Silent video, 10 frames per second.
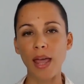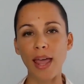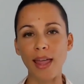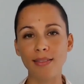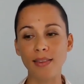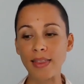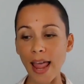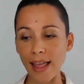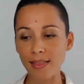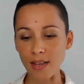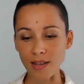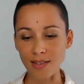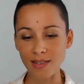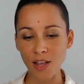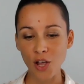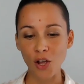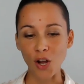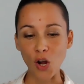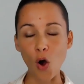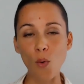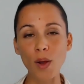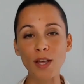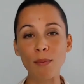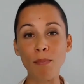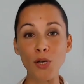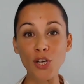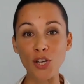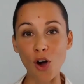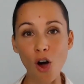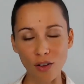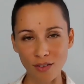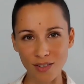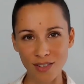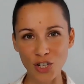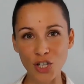And that is going beyond